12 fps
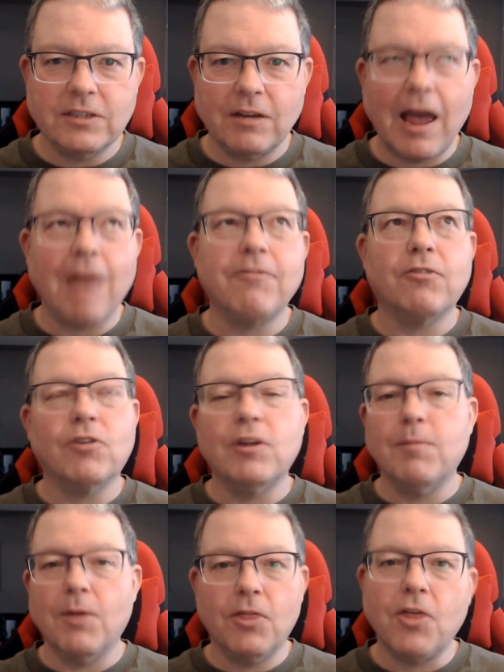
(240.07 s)
haven't really
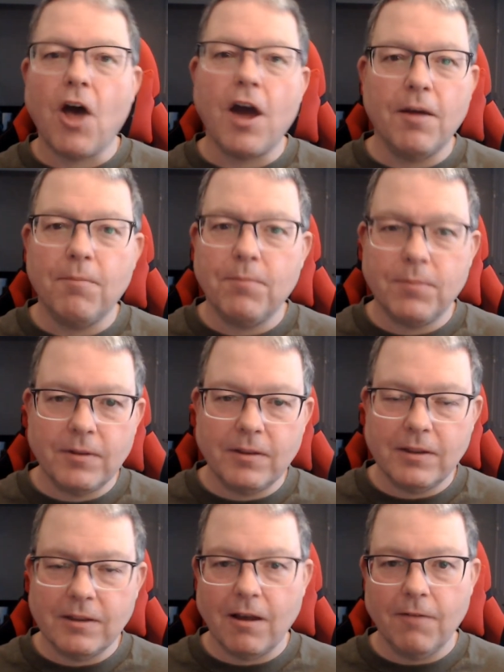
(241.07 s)
been thought up
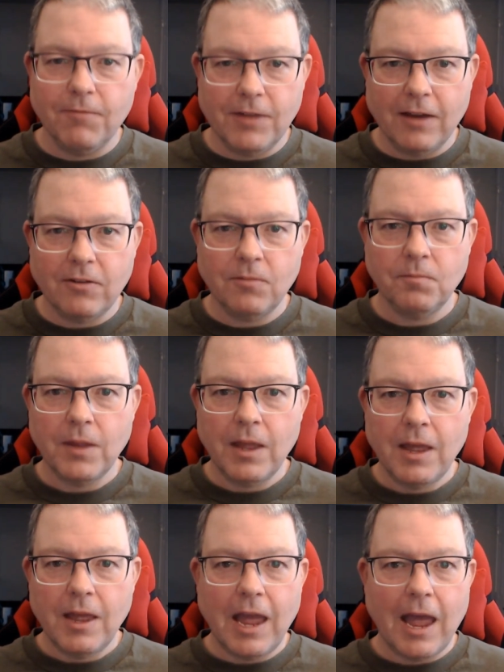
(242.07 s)
of yet.
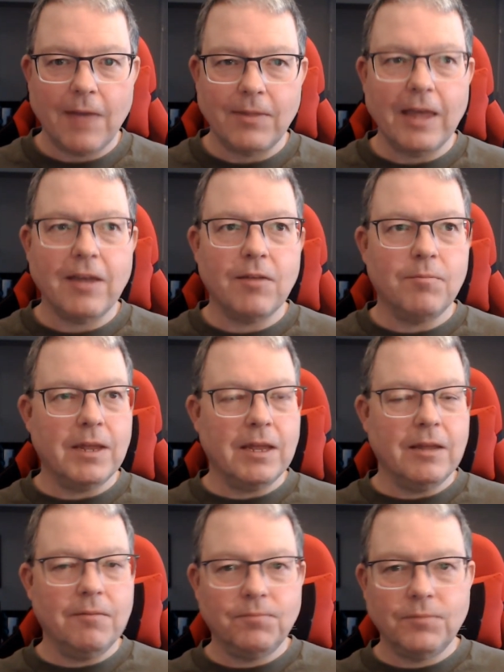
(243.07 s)
And they can
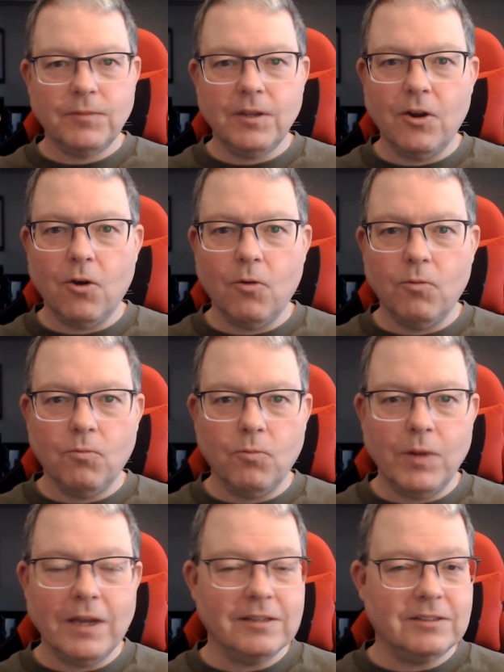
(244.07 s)
be,
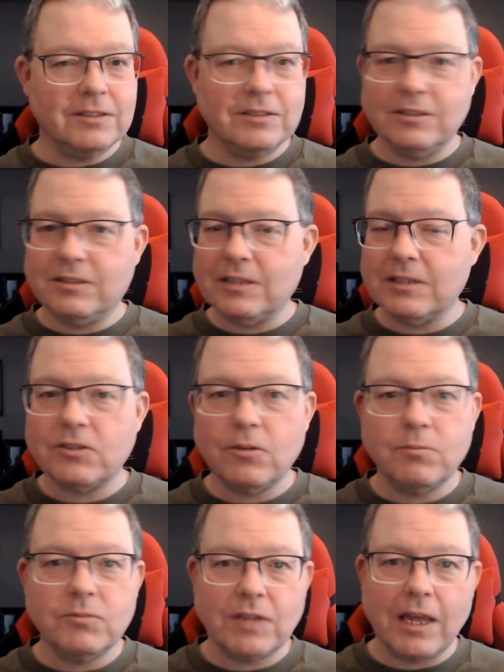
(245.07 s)
weaknesses in
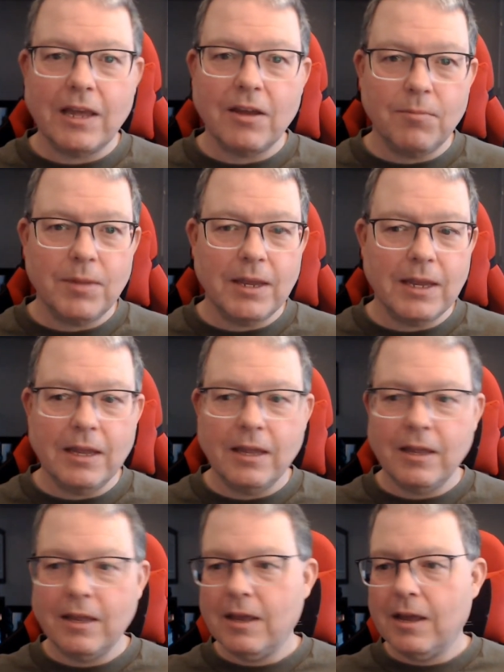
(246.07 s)
systems. They can be,
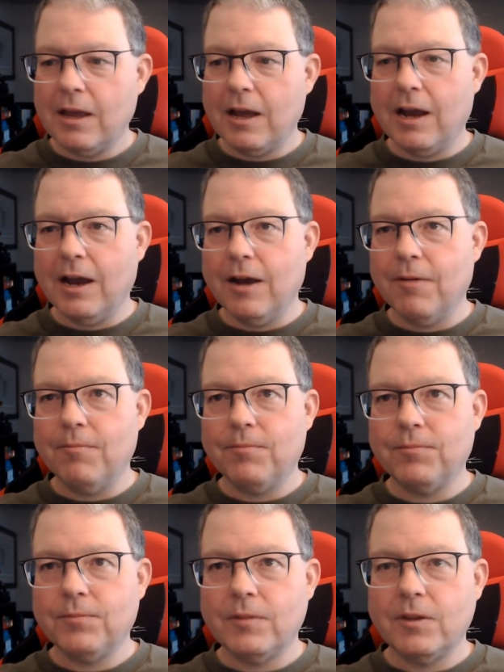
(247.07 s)

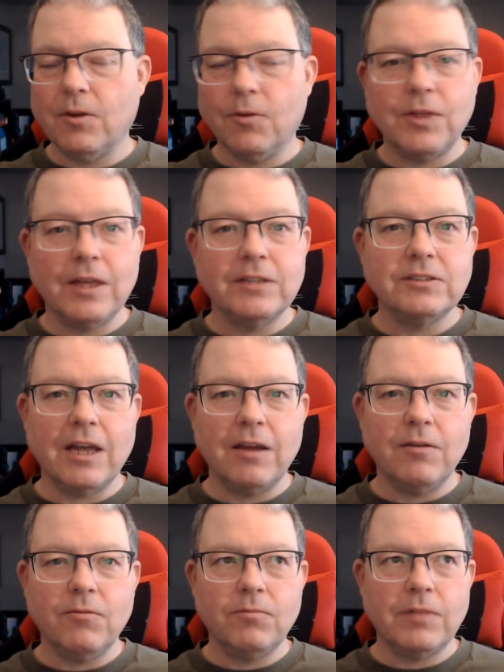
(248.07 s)
things
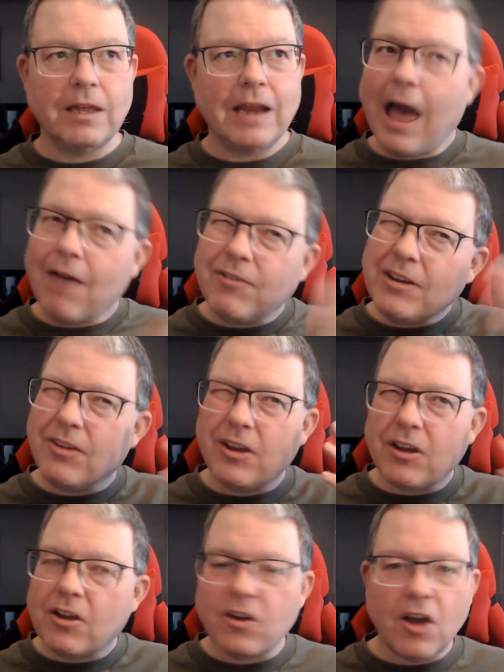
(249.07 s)
that haven't
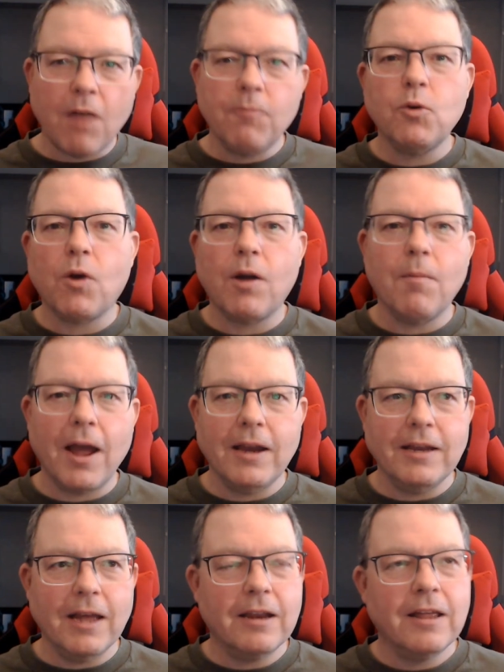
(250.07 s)
even come to our
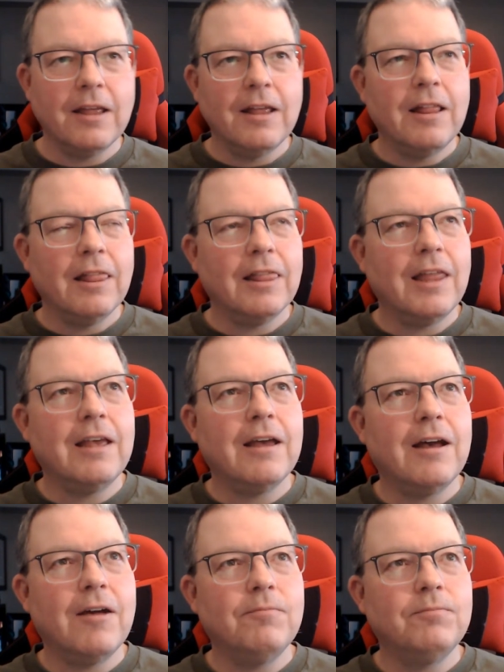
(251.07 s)
mind yet. Like,
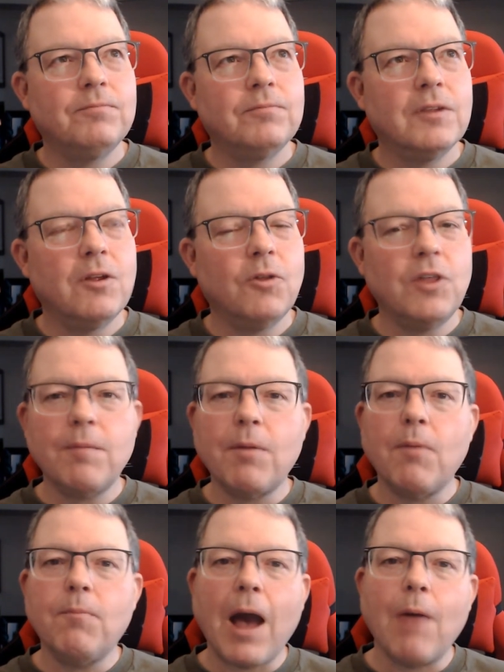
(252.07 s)
think
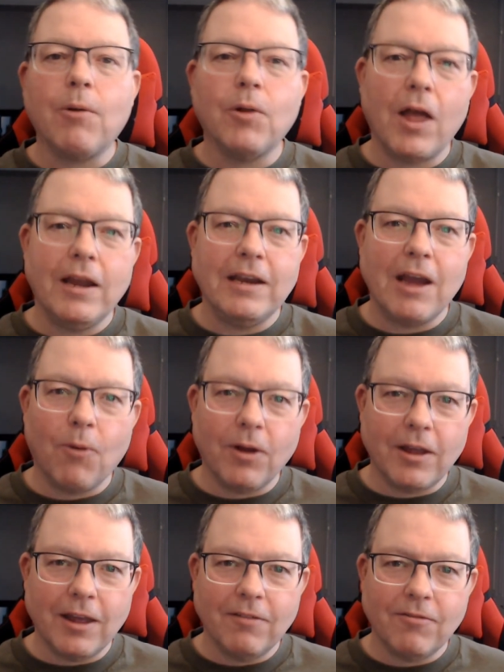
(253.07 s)
about power line
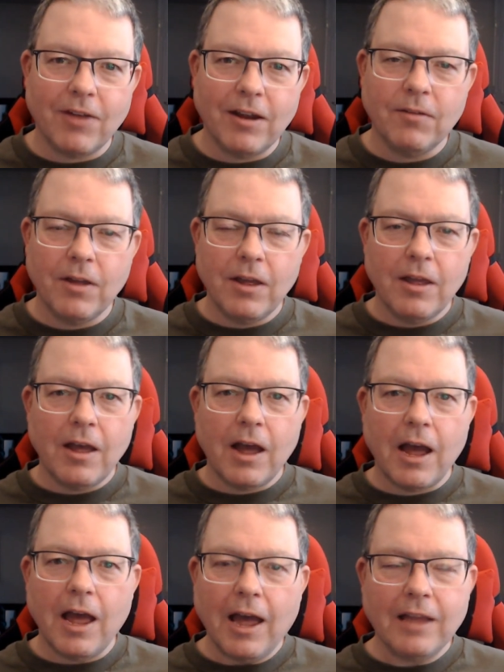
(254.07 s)
networking, right?
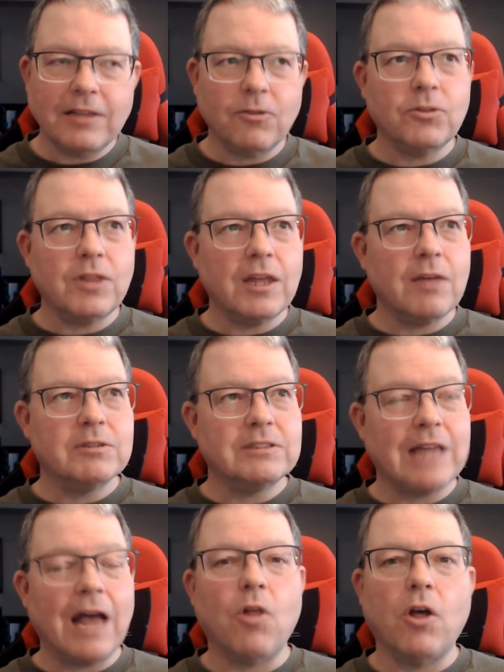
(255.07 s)
I don't think it was
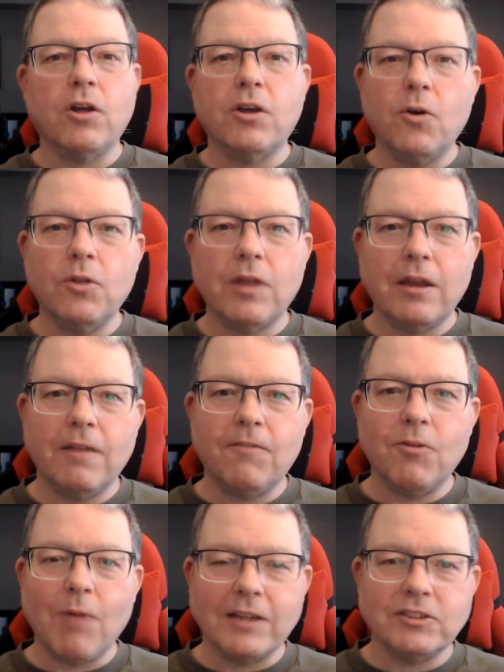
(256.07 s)
that long ago that if
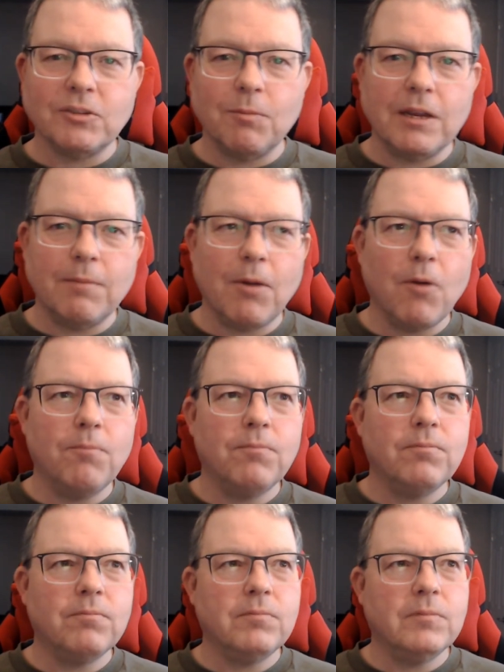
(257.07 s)
you asked somebody about
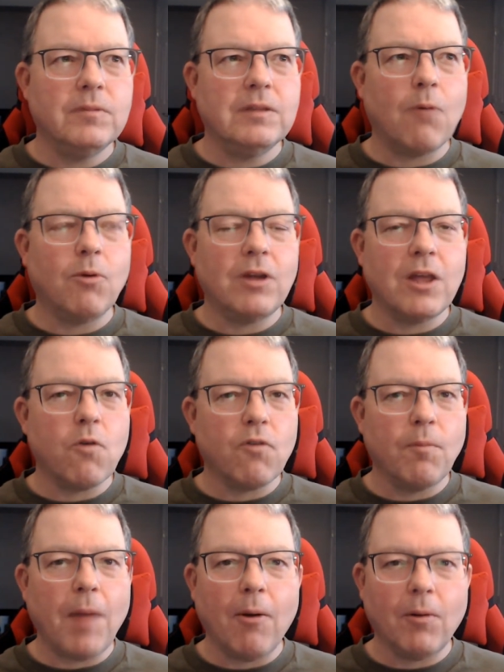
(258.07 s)
networking
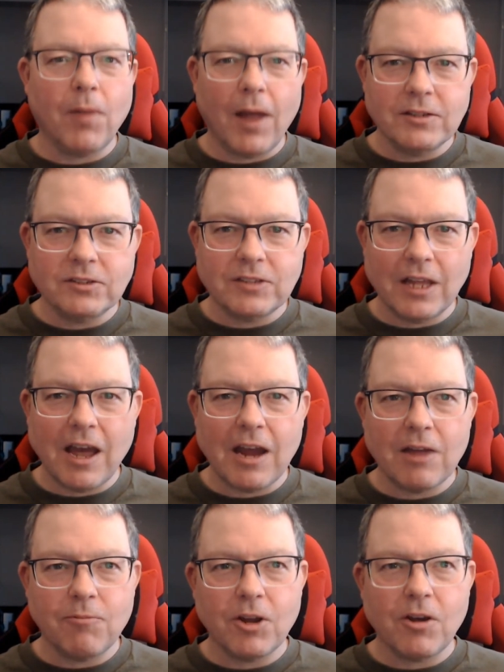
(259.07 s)
over power lines, they kind
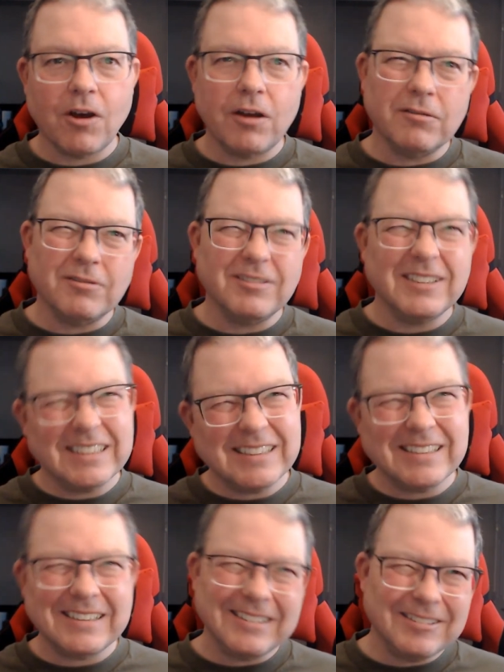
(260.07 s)
of would have gone,
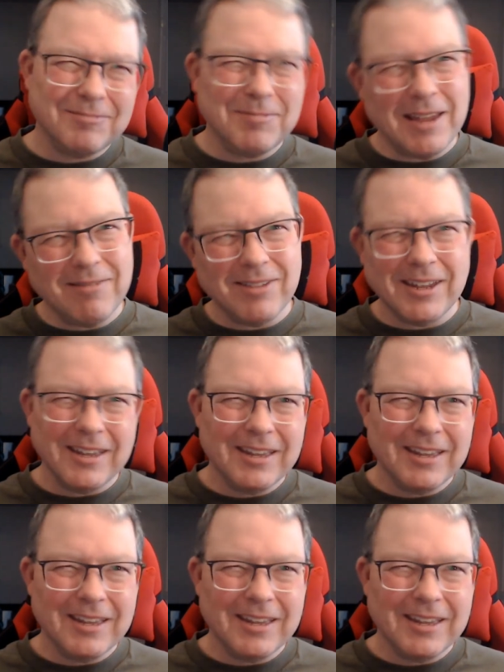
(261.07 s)
well, maybe.